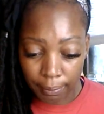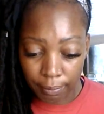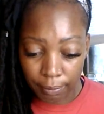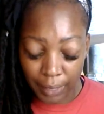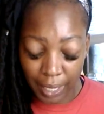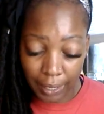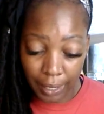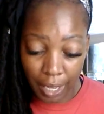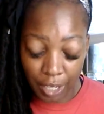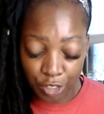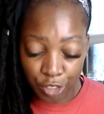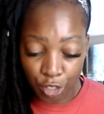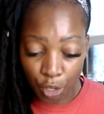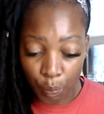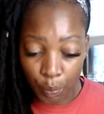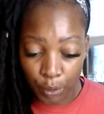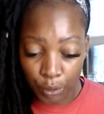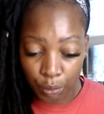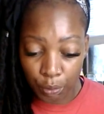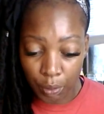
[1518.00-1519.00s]
they're not
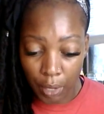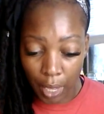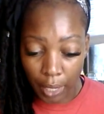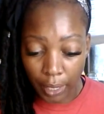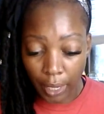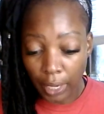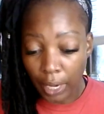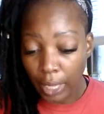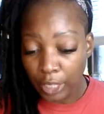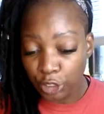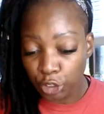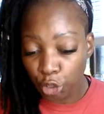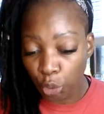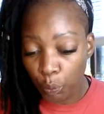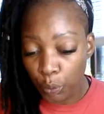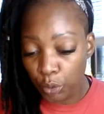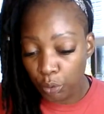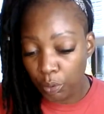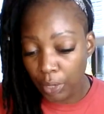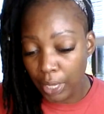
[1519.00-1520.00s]
showing you that. They're not
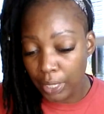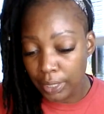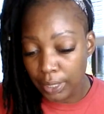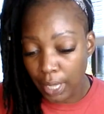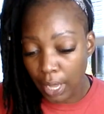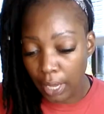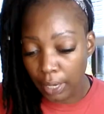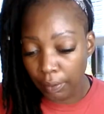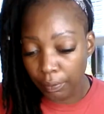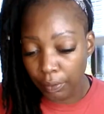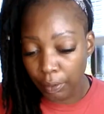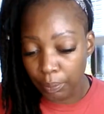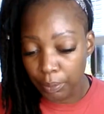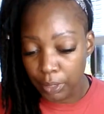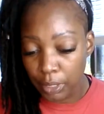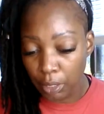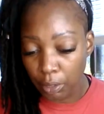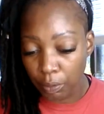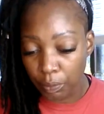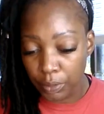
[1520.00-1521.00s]
showing you that side of
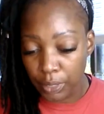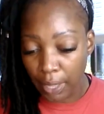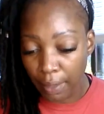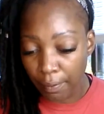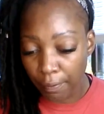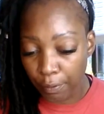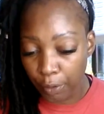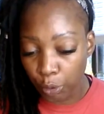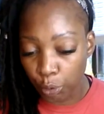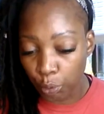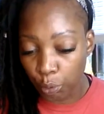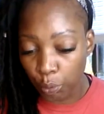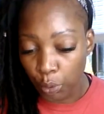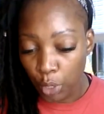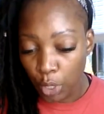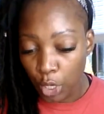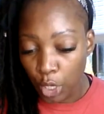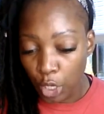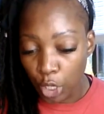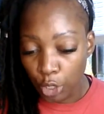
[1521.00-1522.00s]
themselves that feel,
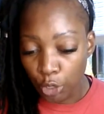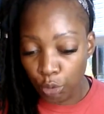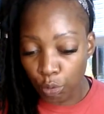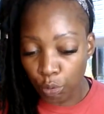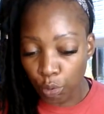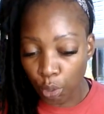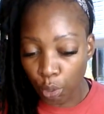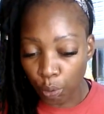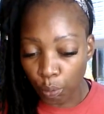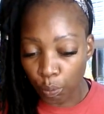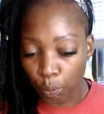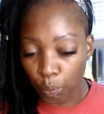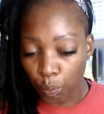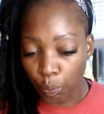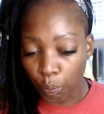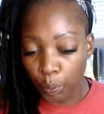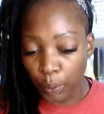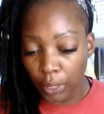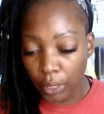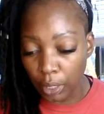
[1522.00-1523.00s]
you know,
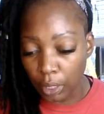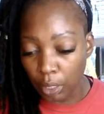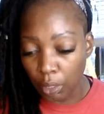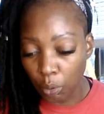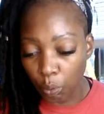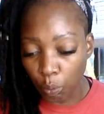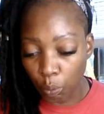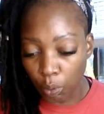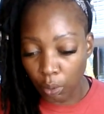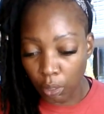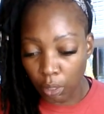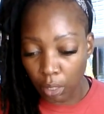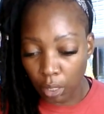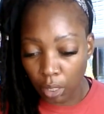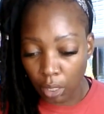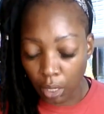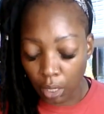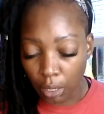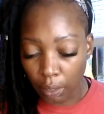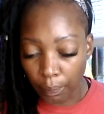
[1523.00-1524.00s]
weak or
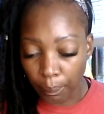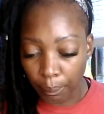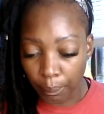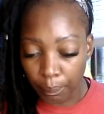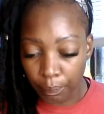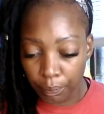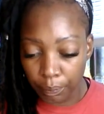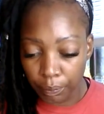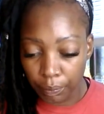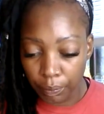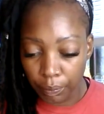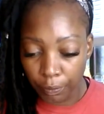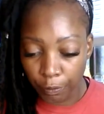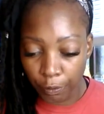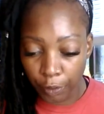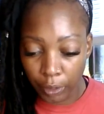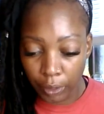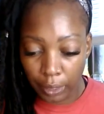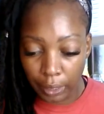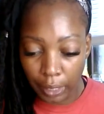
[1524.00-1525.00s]
um,
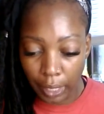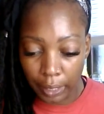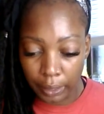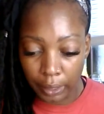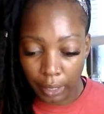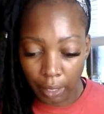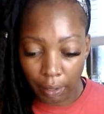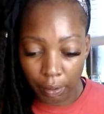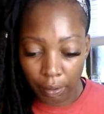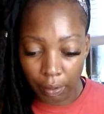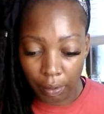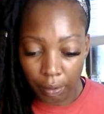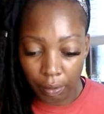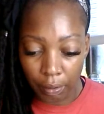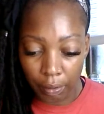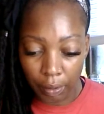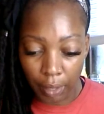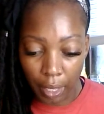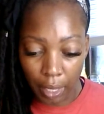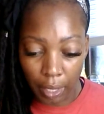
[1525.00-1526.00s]
feeling like they
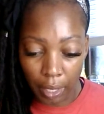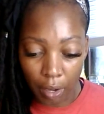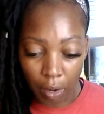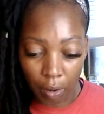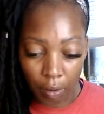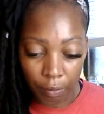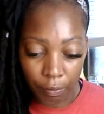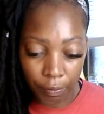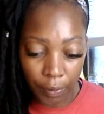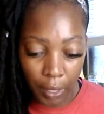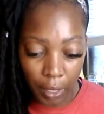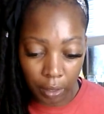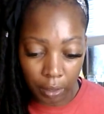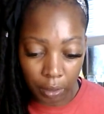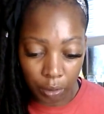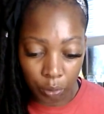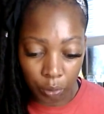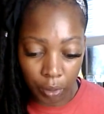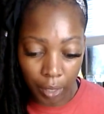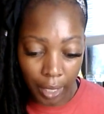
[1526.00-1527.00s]
they are
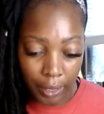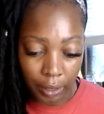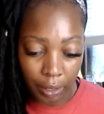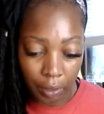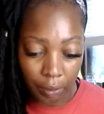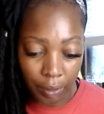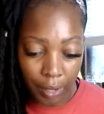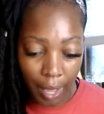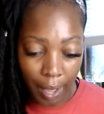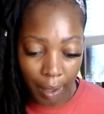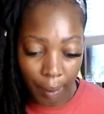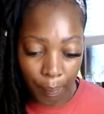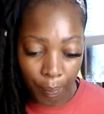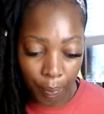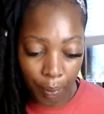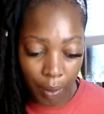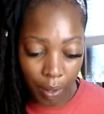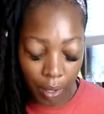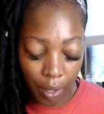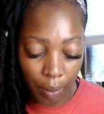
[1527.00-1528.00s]
failing or like they're not
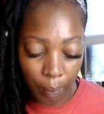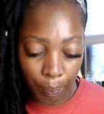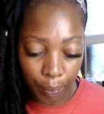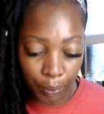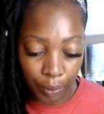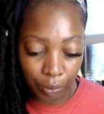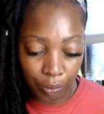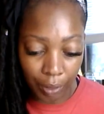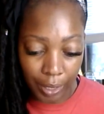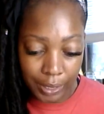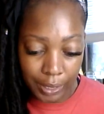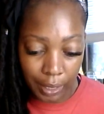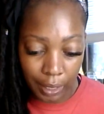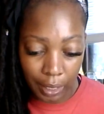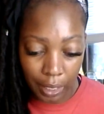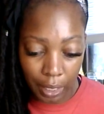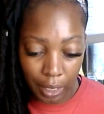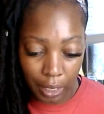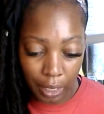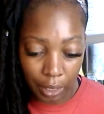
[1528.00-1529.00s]
um, progressing
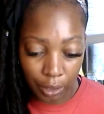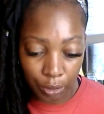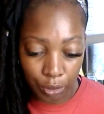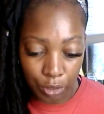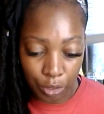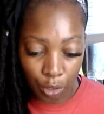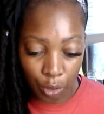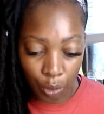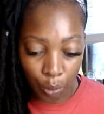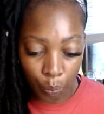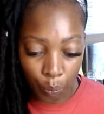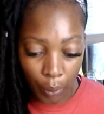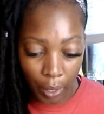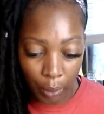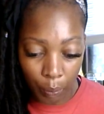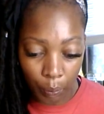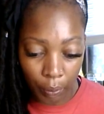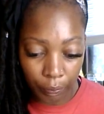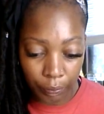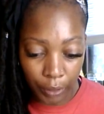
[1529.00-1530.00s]
here in a certain way
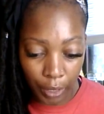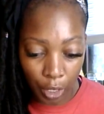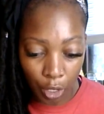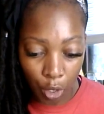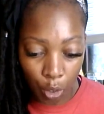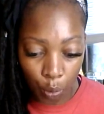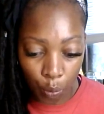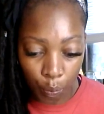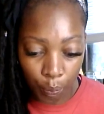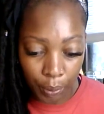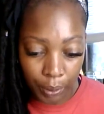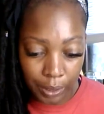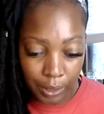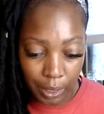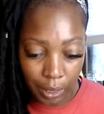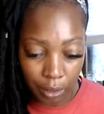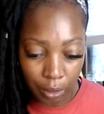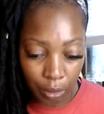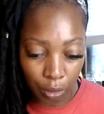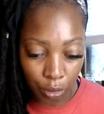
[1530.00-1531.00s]
with their own
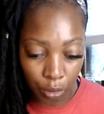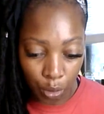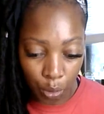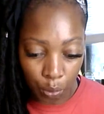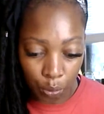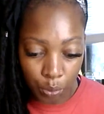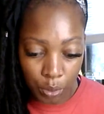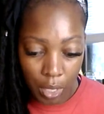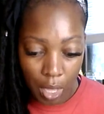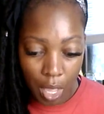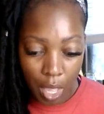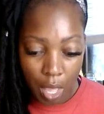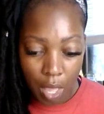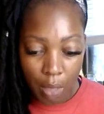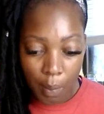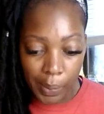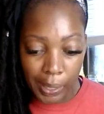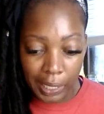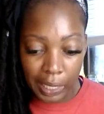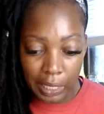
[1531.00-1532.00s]
particular goals
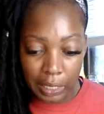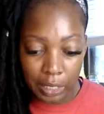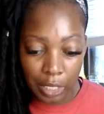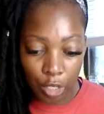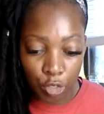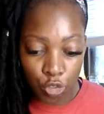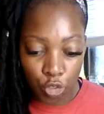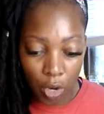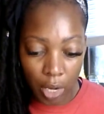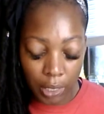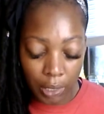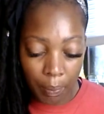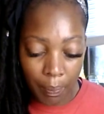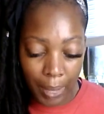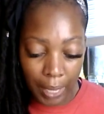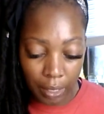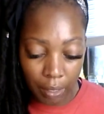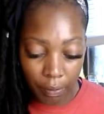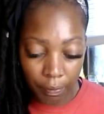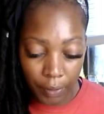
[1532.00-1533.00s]
because they're trying to
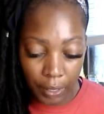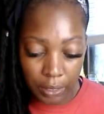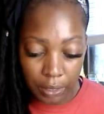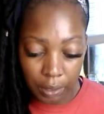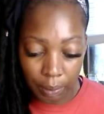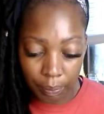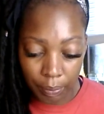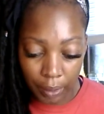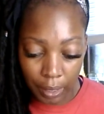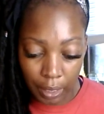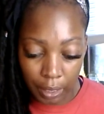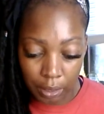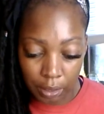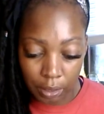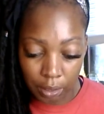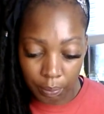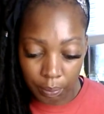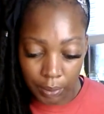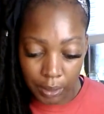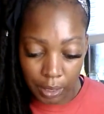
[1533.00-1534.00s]
manifest some things
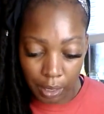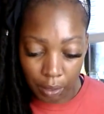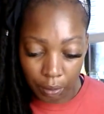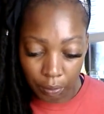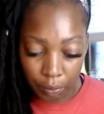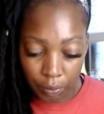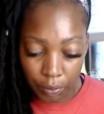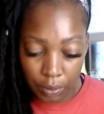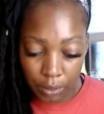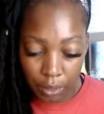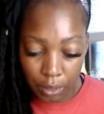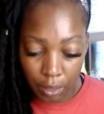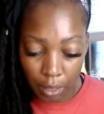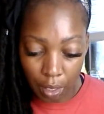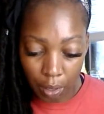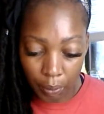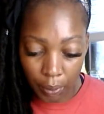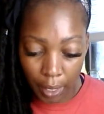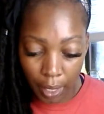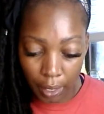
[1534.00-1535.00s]
themselves.
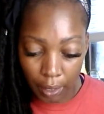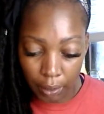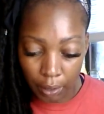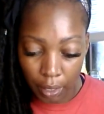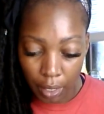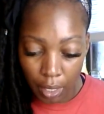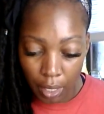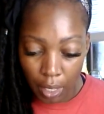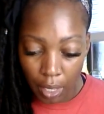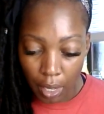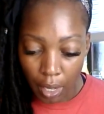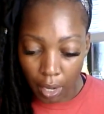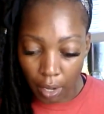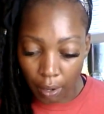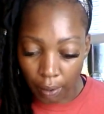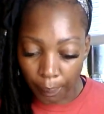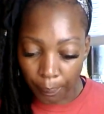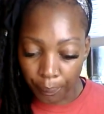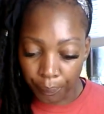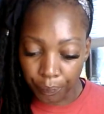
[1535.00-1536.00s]
Okay,
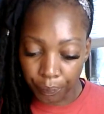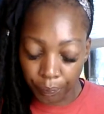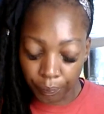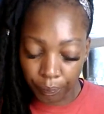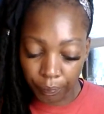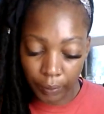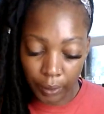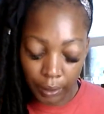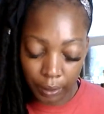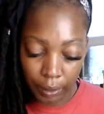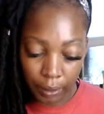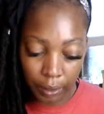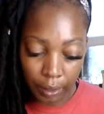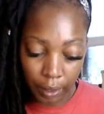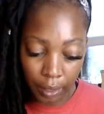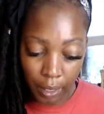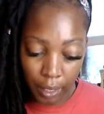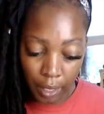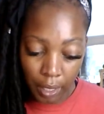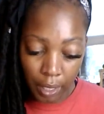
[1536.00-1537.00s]
um,
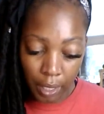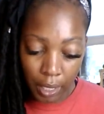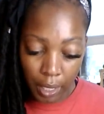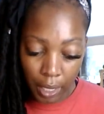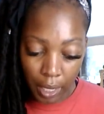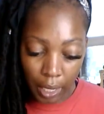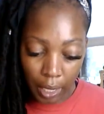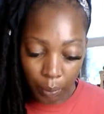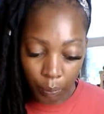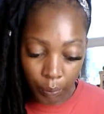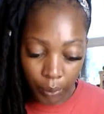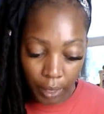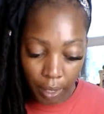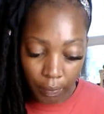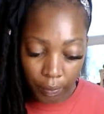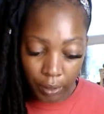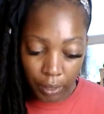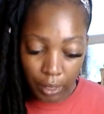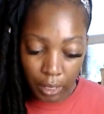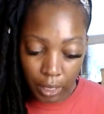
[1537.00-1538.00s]
and
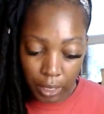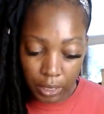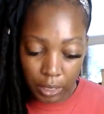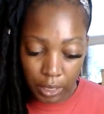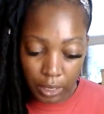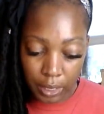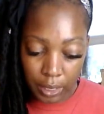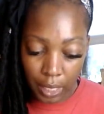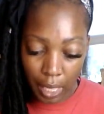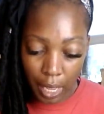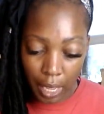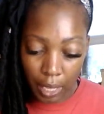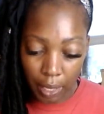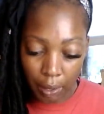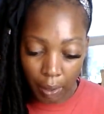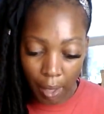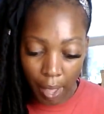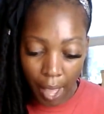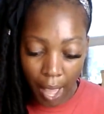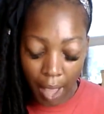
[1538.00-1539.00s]
whatever it is, it's
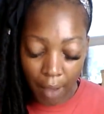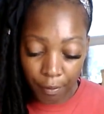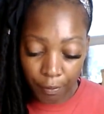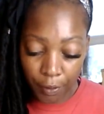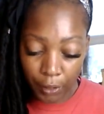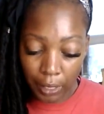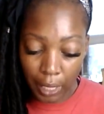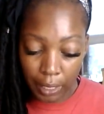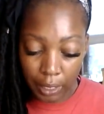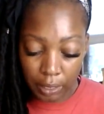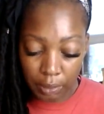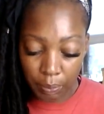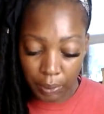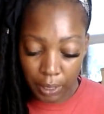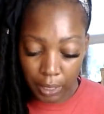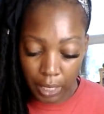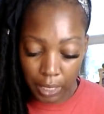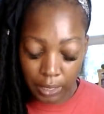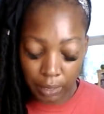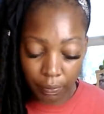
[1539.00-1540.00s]
like I feel like it's
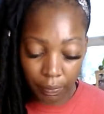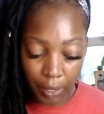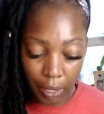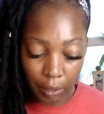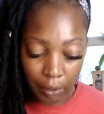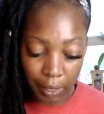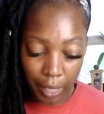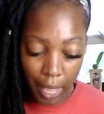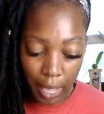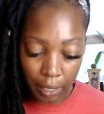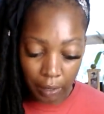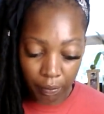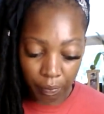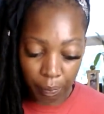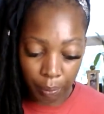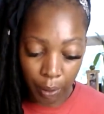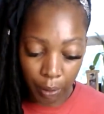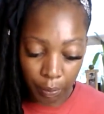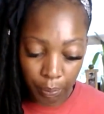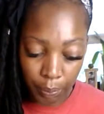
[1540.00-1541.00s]
because of their lack of
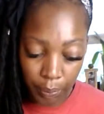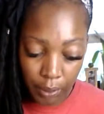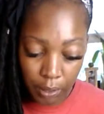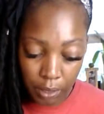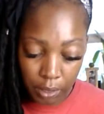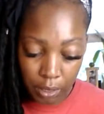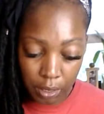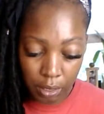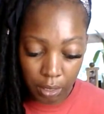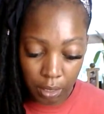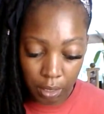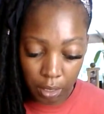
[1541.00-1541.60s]
purpose